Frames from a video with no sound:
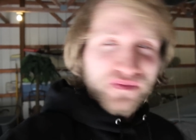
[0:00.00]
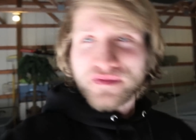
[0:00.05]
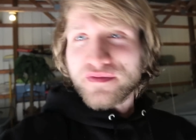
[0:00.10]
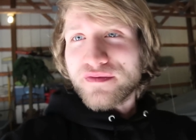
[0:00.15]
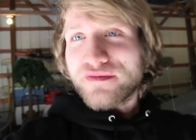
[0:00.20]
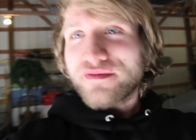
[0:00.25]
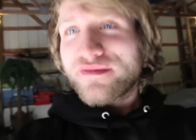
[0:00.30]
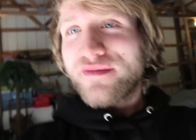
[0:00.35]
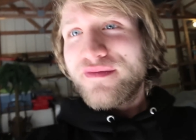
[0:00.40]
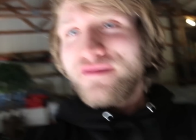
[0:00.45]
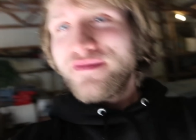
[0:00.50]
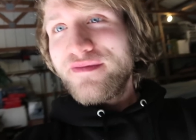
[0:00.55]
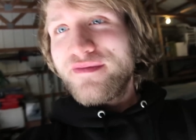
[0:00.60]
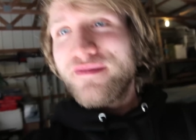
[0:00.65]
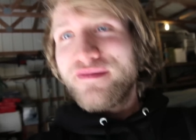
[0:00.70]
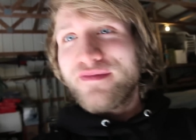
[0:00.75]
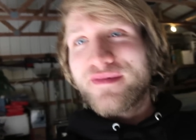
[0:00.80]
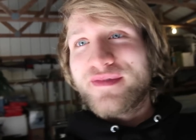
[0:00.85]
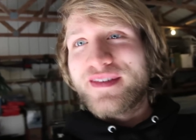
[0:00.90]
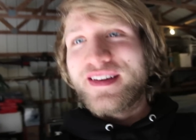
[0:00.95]
His
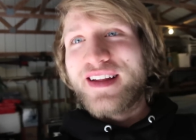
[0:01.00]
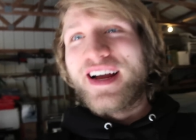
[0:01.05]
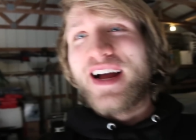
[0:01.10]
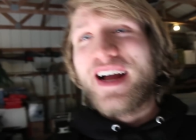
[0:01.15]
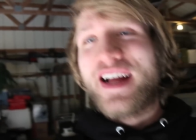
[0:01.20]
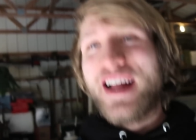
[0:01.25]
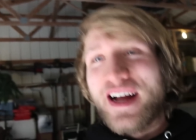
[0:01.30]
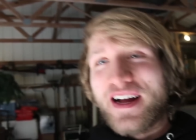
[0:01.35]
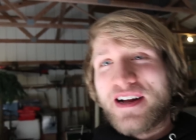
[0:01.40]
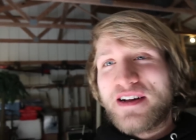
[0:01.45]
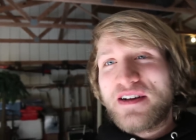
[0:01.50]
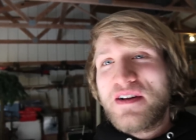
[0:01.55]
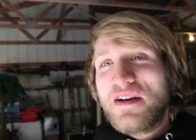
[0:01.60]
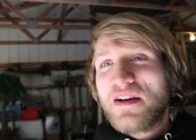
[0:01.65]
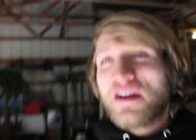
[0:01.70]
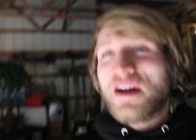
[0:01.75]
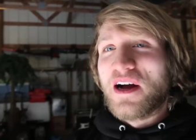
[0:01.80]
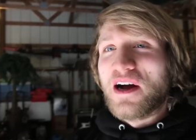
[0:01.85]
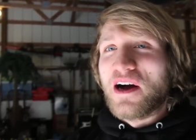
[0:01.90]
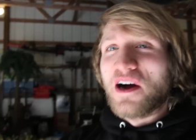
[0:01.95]
spleen's coming out of his
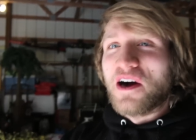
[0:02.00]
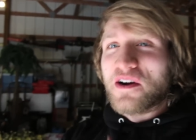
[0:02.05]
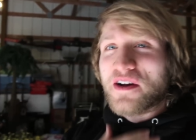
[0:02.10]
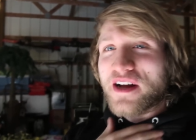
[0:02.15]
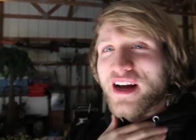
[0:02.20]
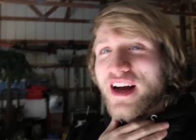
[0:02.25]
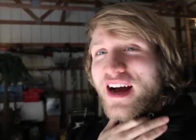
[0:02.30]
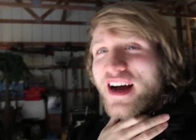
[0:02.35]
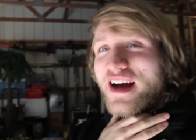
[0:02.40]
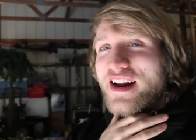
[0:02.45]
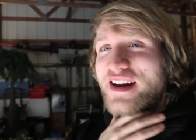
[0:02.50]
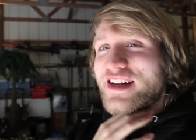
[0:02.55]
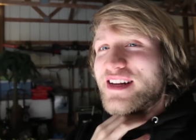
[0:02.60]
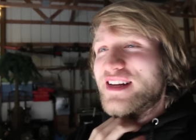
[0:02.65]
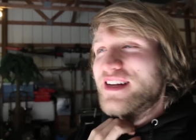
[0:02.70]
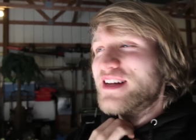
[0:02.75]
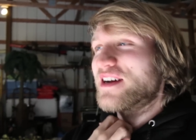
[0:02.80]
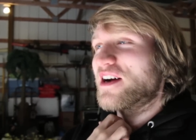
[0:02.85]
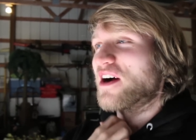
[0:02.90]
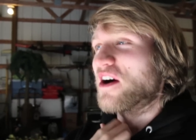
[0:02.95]
throat. Oh God.
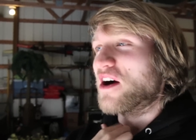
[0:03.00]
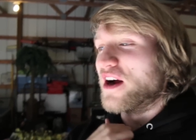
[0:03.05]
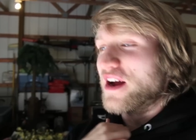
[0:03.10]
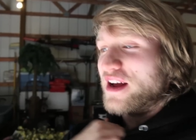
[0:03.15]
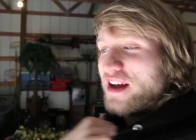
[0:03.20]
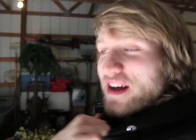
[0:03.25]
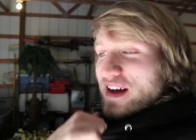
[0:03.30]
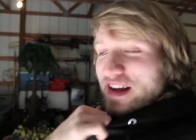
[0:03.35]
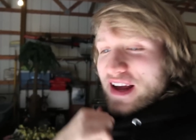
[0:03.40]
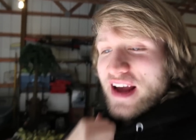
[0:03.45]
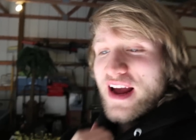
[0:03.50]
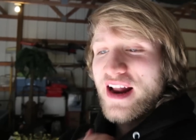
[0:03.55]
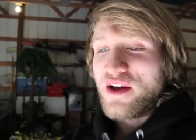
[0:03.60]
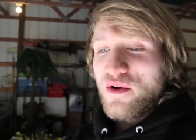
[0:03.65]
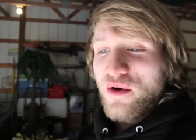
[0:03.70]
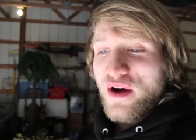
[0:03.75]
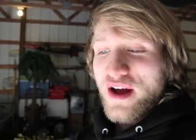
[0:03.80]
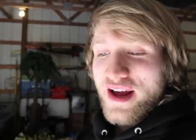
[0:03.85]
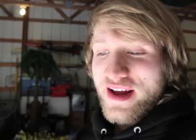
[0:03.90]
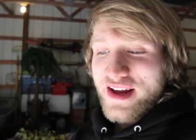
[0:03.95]
All right,
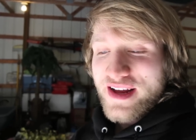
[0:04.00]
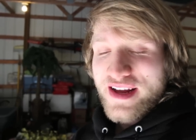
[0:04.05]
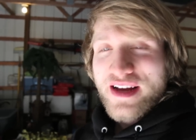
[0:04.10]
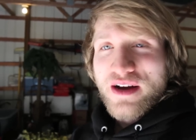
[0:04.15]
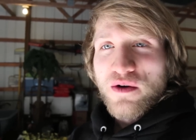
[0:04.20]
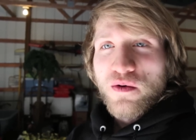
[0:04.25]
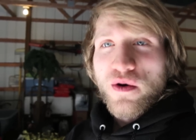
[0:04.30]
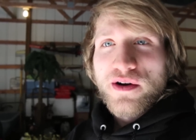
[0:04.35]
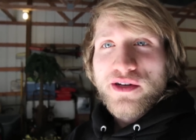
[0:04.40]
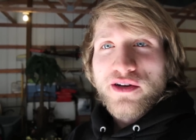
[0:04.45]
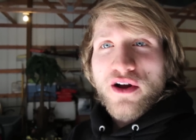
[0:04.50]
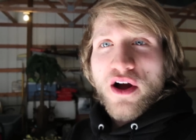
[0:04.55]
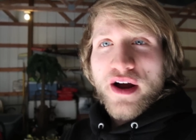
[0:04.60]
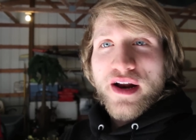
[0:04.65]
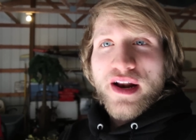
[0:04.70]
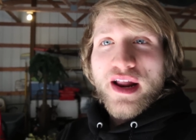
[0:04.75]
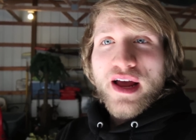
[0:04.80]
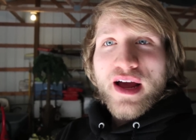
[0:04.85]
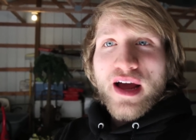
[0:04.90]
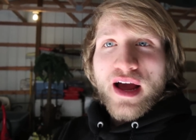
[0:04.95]
anyway, we were
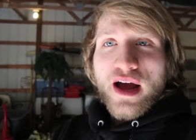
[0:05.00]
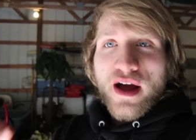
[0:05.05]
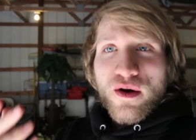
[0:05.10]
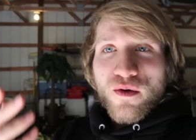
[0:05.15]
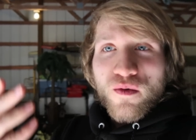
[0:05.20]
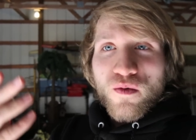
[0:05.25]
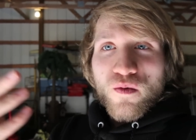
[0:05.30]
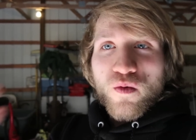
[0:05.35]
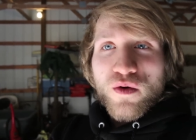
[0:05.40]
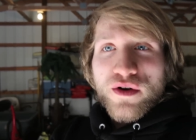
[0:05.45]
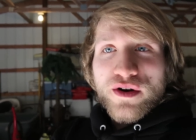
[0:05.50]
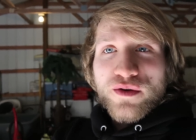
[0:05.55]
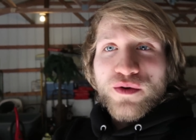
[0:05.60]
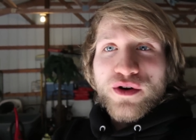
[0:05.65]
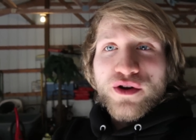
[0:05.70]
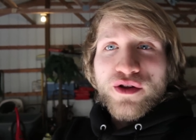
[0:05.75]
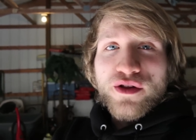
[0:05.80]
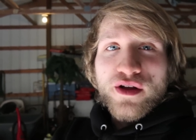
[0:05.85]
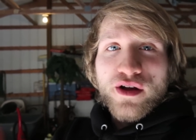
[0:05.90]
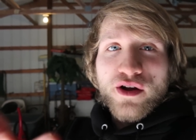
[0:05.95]
talking, what, what
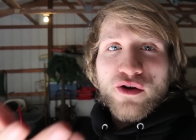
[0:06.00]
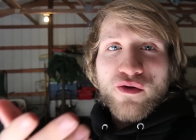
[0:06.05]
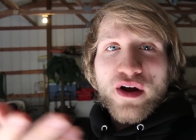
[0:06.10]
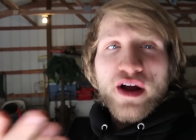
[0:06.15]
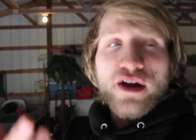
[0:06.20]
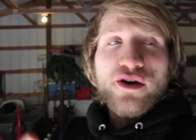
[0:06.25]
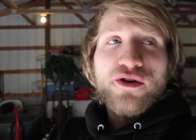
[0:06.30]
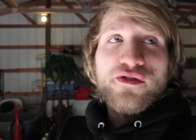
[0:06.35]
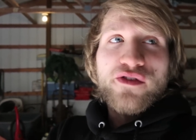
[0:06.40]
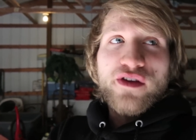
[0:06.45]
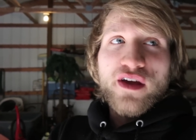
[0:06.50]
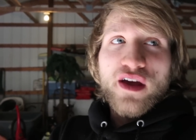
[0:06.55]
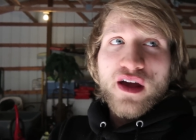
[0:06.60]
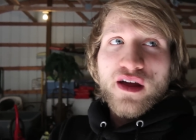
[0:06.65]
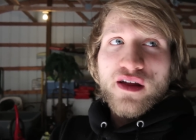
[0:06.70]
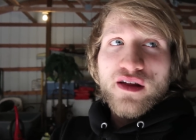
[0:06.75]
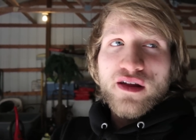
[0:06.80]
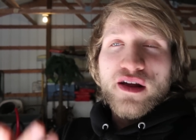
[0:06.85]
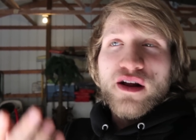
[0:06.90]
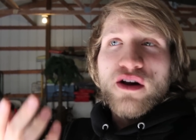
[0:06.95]
do the creators
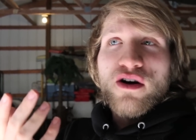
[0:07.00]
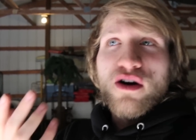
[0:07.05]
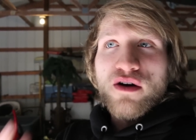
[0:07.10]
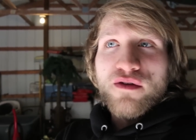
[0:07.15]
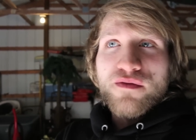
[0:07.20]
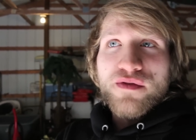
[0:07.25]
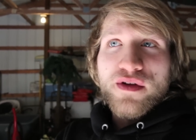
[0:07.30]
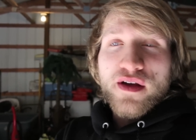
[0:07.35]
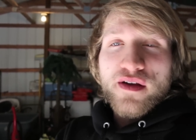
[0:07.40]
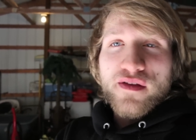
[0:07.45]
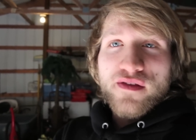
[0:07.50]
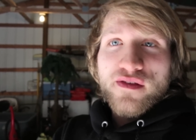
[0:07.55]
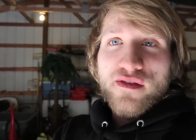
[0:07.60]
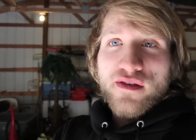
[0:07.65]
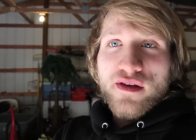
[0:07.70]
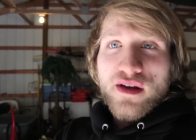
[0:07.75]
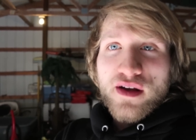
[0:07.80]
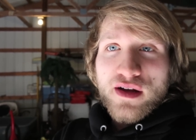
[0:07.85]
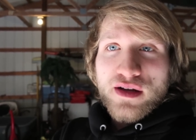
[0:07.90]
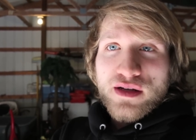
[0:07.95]
get in all of
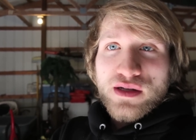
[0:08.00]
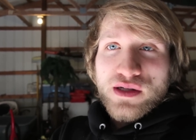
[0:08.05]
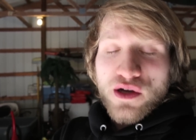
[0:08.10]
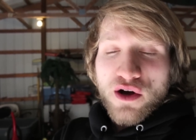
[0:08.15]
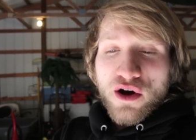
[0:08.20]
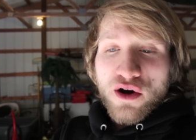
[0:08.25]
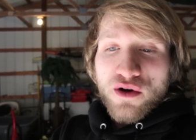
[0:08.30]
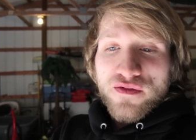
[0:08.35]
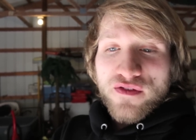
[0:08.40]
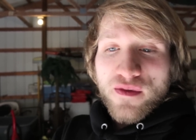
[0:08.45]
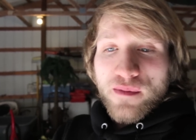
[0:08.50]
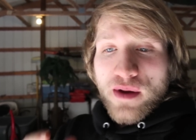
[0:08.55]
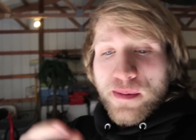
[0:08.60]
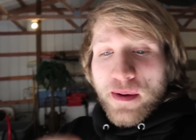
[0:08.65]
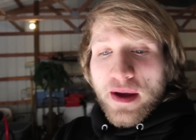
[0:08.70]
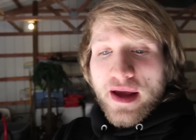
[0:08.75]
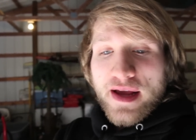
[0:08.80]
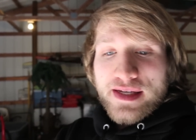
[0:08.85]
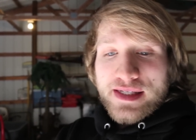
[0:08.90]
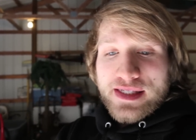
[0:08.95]
this? So if somebody
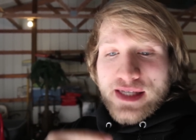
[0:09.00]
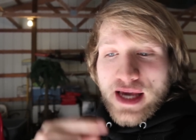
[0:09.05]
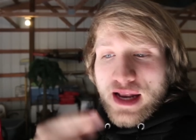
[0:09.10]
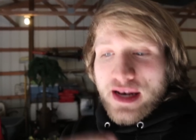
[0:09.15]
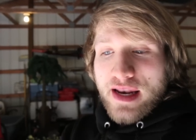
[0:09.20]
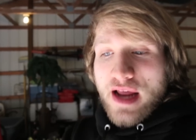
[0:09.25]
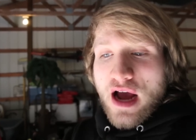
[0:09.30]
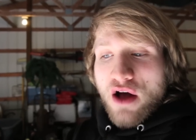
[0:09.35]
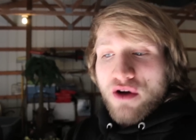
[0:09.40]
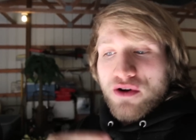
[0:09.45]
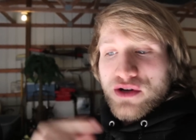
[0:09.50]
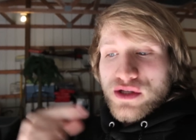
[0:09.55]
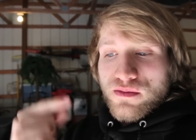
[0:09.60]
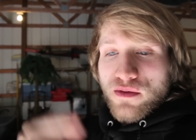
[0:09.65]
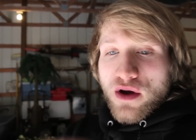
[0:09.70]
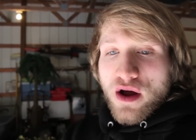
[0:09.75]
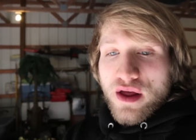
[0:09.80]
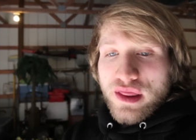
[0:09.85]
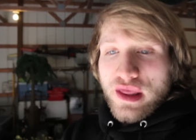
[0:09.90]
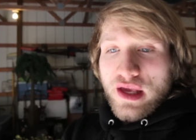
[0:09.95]
pays ten dollars a
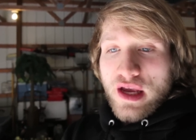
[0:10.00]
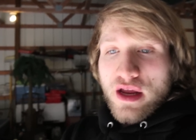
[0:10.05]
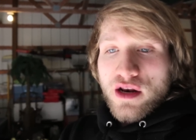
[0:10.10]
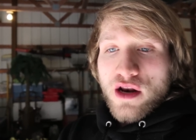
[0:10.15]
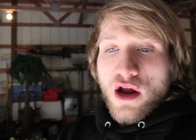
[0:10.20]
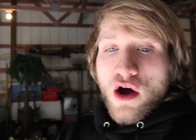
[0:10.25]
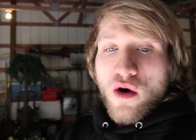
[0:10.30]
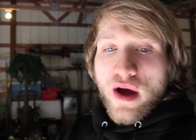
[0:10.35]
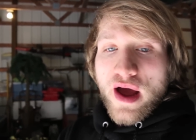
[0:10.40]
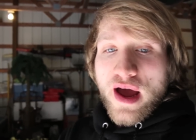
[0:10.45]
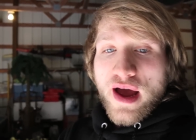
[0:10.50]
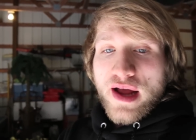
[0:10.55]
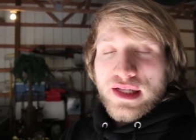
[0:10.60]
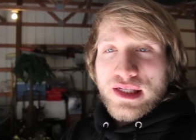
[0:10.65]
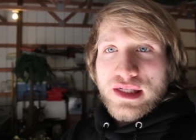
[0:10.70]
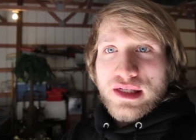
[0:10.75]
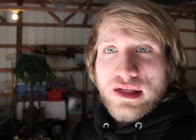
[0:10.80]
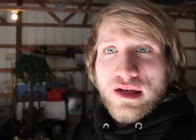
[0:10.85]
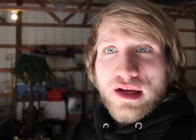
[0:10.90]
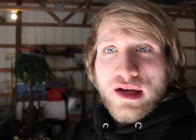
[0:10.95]
month to get no
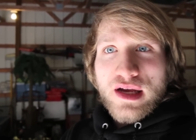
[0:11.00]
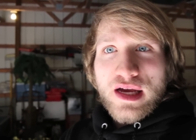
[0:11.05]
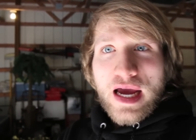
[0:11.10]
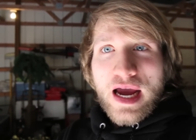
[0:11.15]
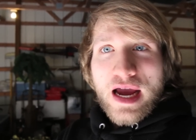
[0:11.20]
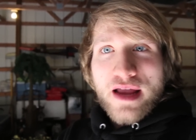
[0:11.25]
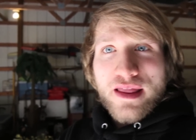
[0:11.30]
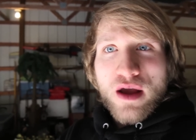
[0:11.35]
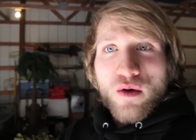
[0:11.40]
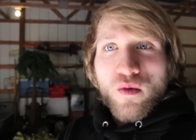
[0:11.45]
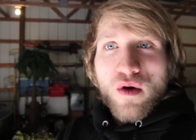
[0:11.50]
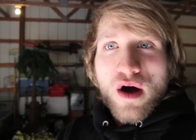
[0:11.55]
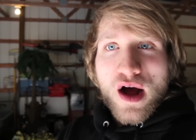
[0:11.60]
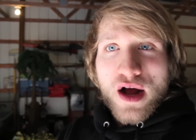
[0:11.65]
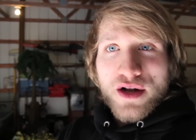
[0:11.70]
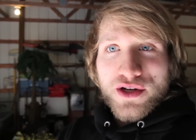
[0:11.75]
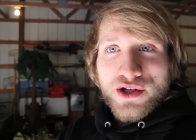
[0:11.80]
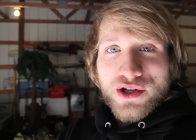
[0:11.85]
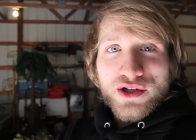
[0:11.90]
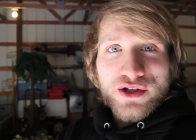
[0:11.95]
ads, and they
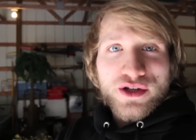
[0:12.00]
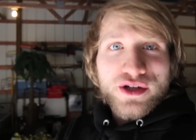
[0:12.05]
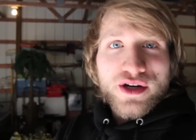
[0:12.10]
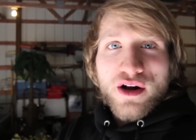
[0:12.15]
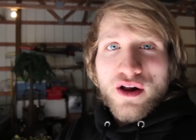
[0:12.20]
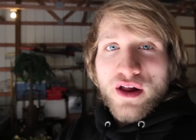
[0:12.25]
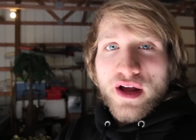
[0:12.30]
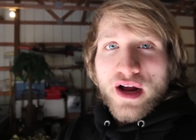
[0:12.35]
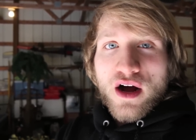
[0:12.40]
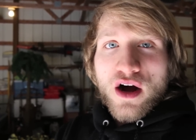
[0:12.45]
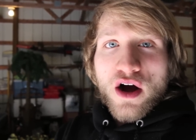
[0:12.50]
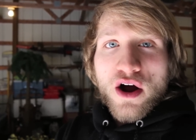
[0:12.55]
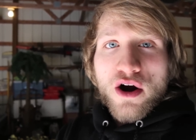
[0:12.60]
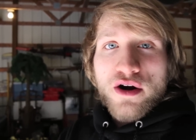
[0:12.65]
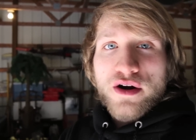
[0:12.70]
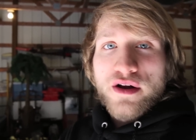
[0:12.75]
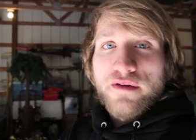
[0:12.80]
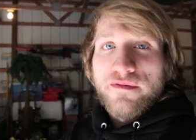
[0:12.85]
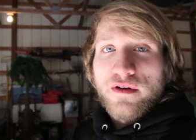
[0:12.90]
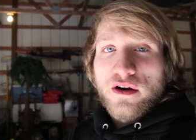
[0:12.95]
watch, you know, like a
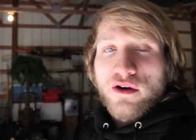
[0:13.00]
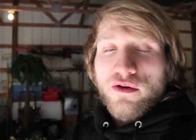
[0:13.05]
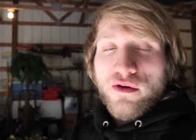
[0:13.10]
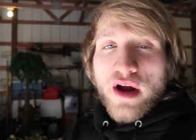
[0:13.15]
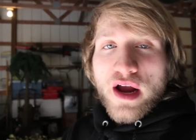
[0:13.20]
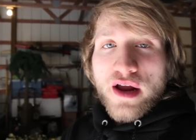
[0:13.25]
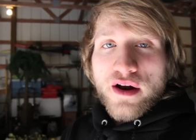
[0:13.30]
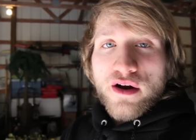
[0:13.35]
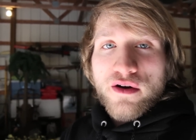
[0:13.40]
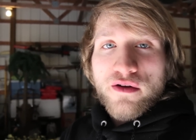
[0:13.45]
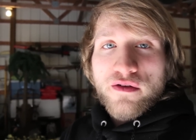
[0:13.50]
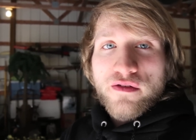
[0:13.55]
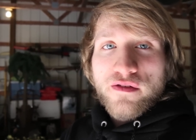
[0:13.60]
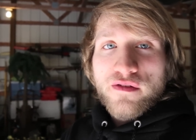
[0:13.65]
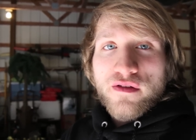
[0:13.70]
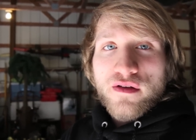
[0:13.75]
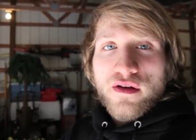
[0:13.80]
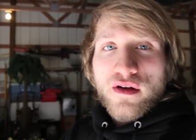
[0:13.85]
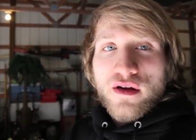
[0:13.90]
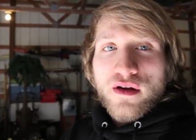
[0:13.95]
hundred different creators,